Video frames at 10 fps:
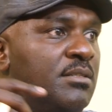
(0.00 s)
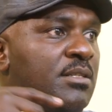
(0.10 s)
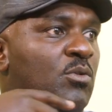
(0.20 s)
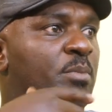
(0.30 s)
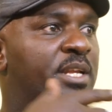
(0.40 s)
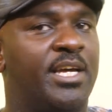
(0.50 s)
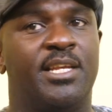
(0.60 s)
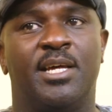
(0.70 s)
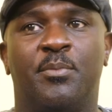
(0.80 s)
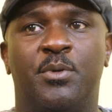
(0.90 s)
the woman I
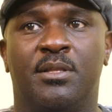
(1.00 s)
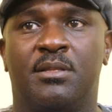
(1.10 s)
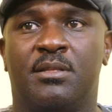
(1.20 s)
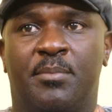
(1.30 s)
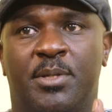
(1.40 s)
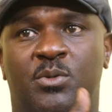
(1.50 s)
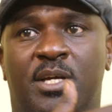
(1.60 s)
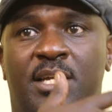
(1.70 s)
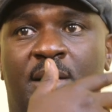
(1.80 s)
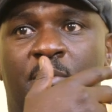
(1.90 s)
end up with, the person
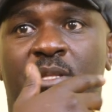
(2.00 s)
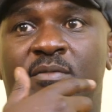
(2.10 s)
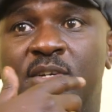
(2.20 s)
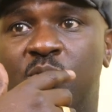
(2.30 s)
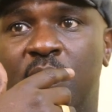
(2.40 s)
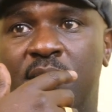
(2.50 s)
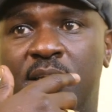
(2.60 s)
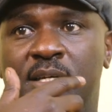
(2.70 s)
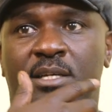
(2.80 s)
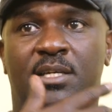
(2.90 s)
I end up with
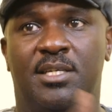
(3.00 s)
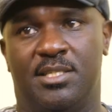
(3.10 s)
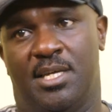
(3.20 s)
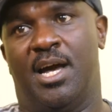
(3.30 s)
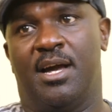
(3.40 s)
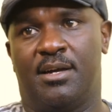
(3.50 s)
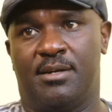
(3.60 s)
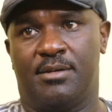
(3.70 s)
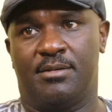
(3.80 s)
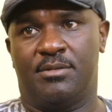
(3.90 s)
eventually is her.
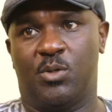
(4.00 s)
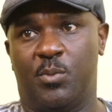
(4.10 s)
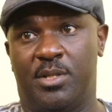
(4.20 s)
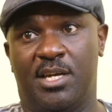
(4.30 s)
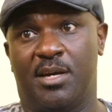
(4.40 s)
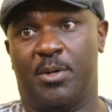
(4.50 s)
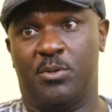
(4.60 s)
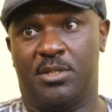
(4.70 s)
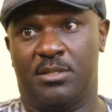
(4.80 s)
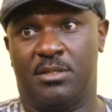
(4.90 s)
So we think
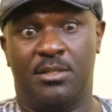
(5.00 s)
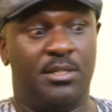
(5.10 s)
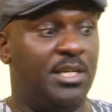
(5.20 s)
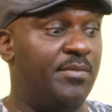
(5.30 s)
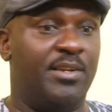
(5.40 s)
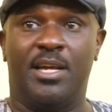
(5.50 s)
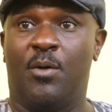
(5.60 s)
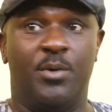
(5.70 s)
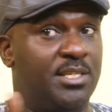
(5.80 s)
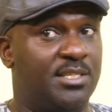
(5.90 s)
about it. Even now
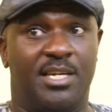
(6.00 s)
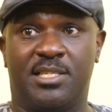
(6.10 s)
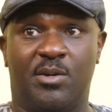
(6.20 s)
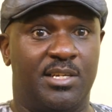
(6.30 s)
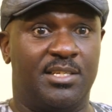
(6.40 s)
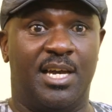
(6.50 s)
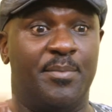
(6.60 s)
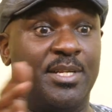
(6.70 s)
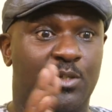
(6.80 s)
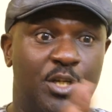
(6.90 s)
we discuss our
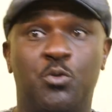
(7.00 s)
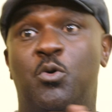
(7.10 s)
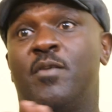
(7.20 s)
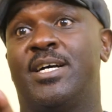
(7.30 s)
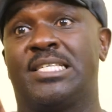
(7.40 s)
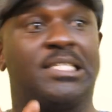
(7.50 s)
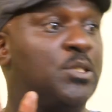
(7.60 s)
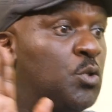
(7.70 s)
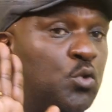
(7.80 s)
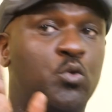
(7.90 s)
retirement. The two of us,
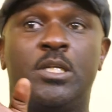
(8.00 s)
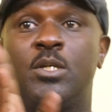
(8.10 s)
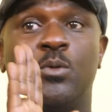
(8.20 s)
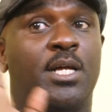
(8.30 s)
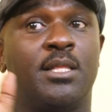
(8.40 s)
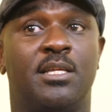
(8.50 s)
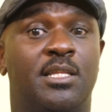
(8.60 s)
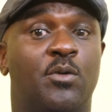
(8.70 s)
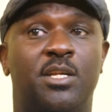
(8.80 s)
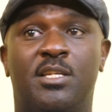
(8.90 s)
no children, no nothing.
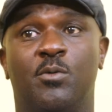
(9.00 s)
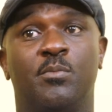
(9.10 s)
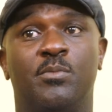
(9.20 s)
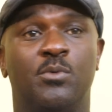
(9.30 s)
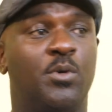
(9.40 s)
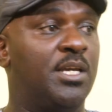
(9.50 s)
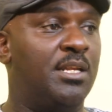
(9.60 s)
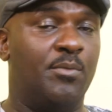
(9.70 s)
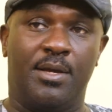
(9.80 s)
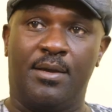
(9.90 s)
They're already going
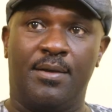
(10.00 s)
anyway.